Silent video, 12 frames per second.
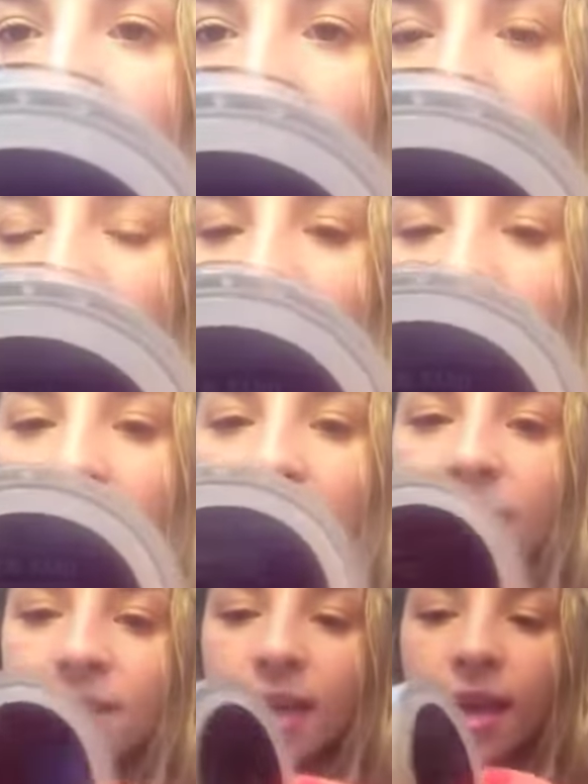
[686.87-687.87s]
is what it
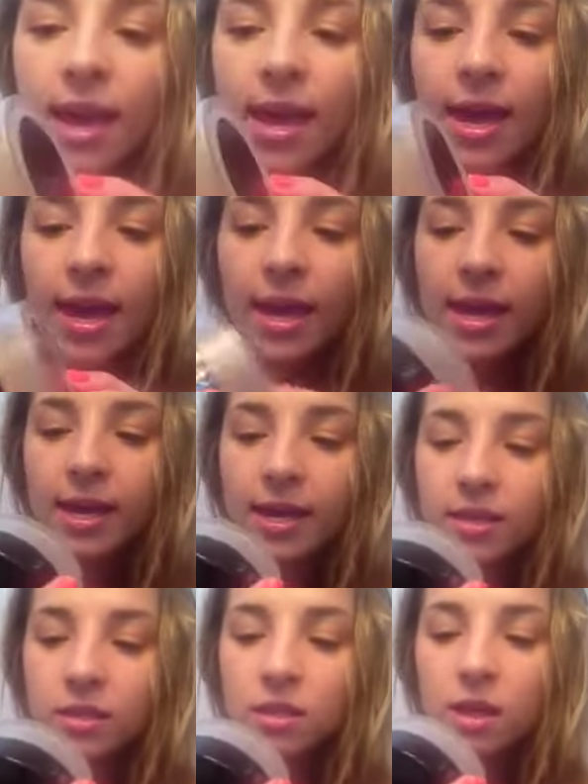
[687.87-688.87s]
is.
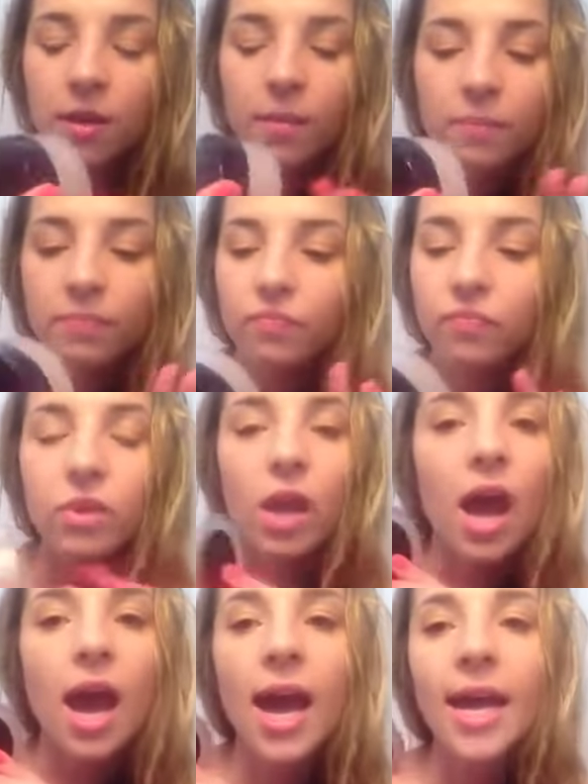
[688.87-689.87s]
And
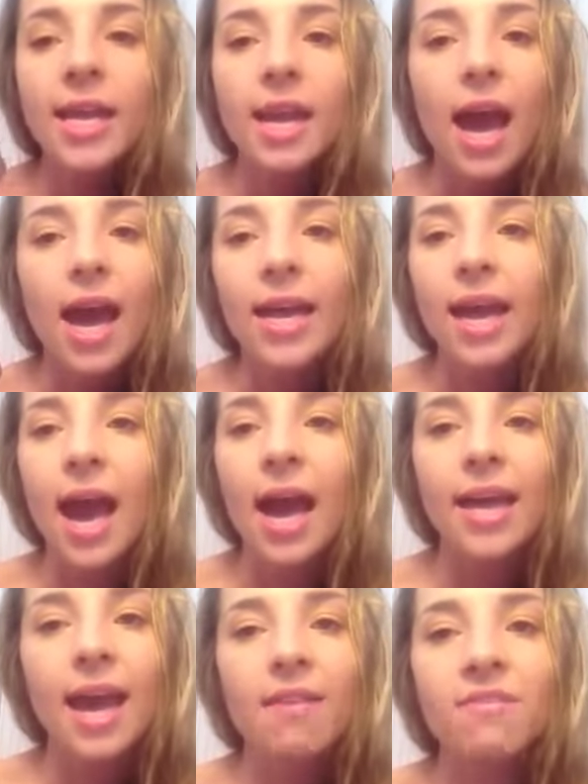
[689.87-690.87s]

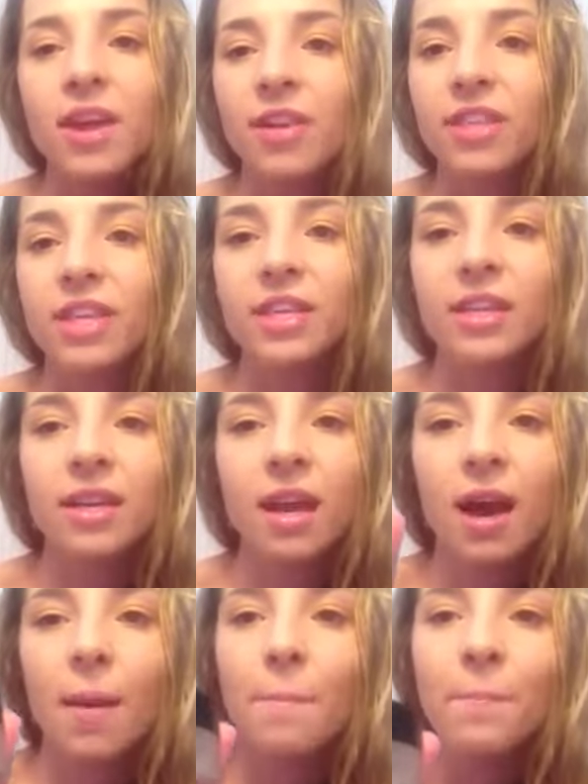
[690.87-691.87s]
I have nothing
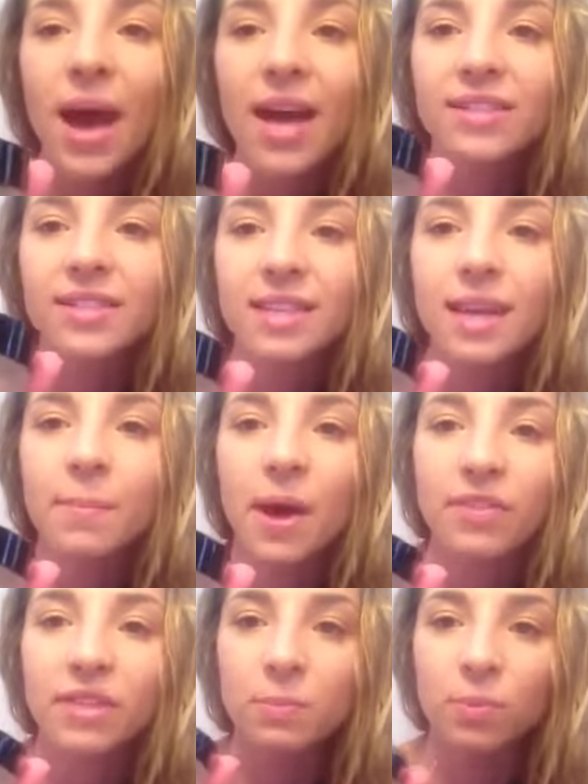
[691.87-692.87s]
bad to say
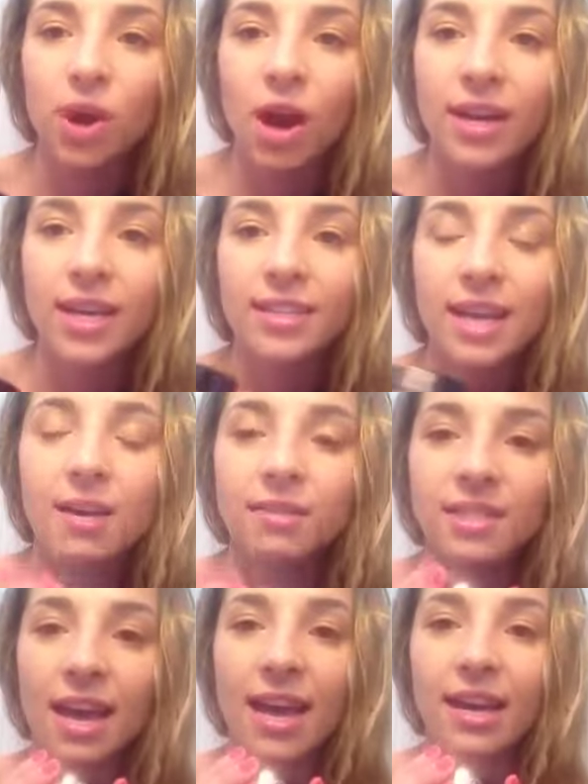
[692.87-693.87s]
about this product
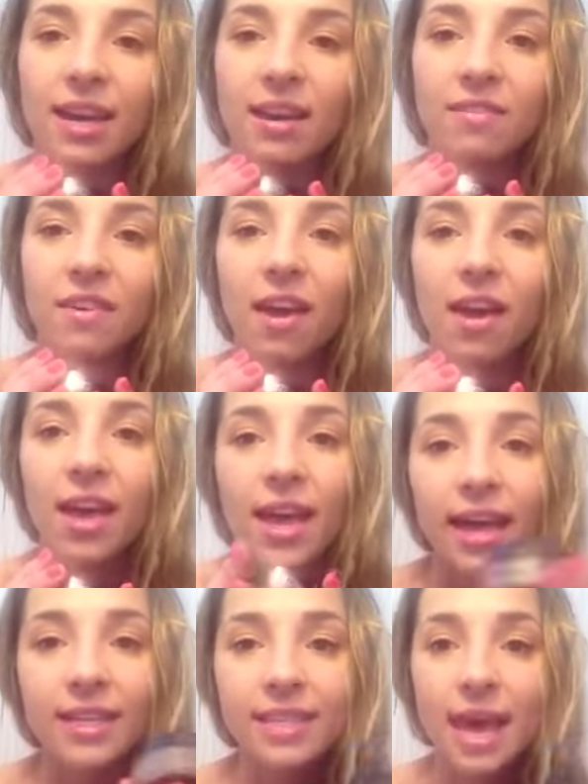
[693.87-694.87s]
outside of
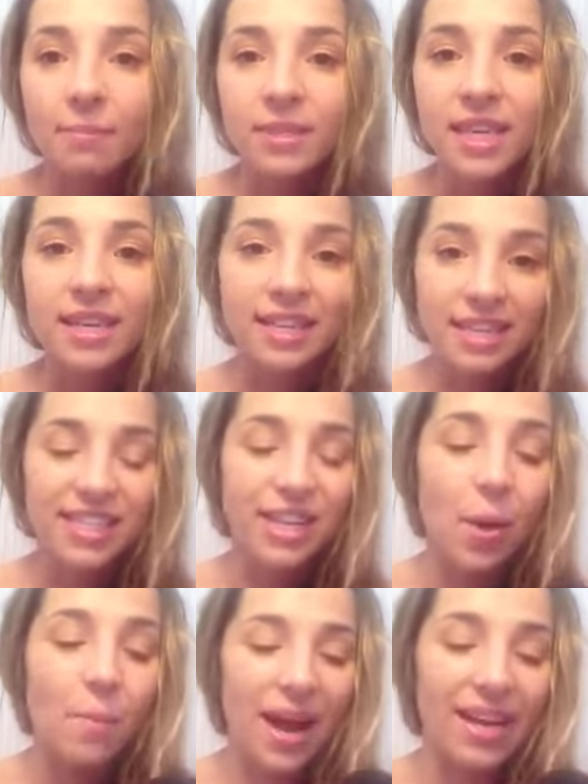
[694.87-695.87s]
it's empty and I need to
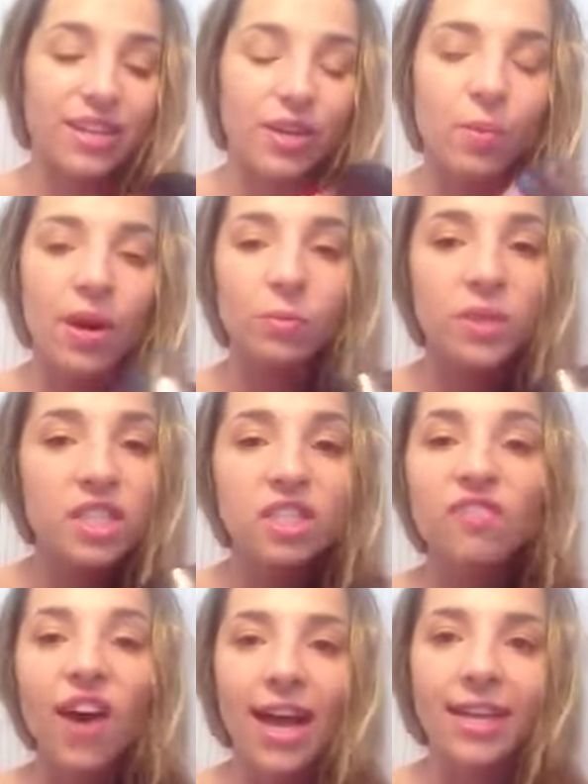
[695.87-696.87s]
go buy a new one, which is
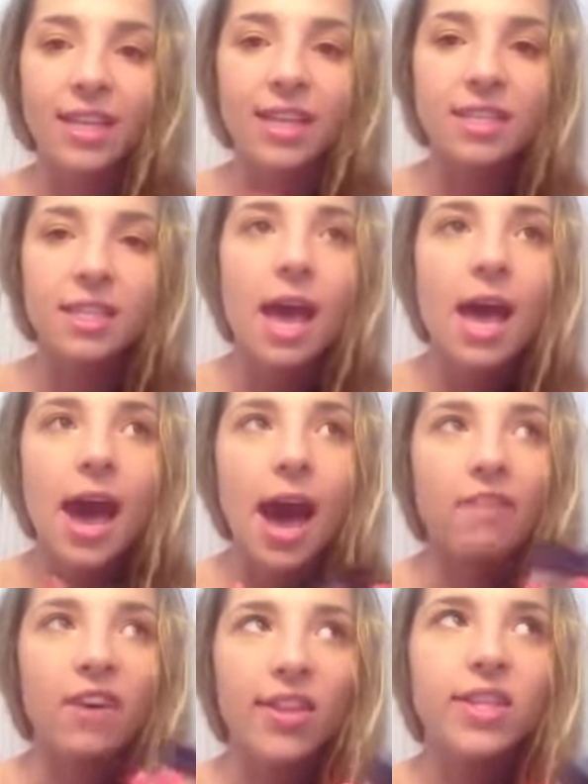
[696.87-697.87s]
fine because
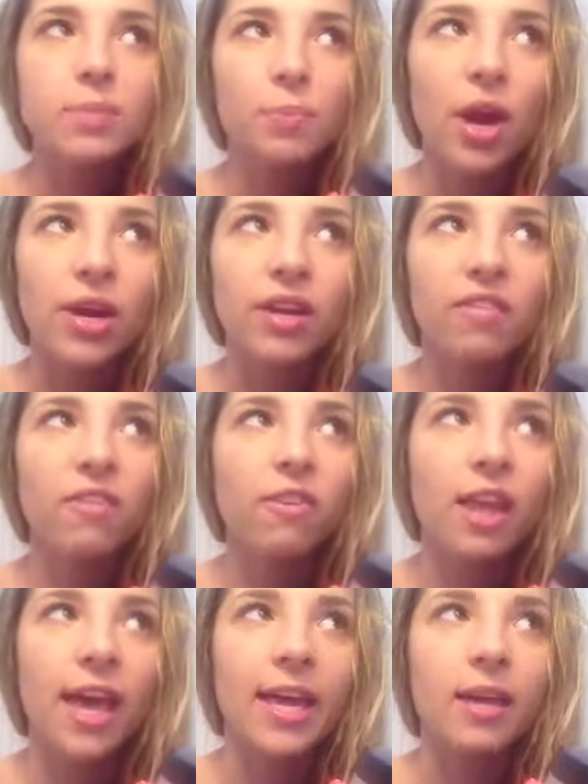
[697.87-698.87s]
I've had this product for
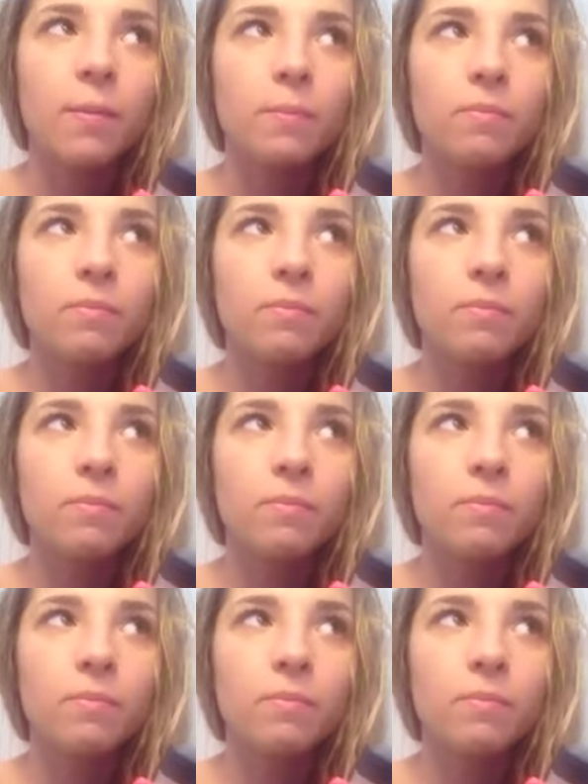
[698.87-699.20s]
like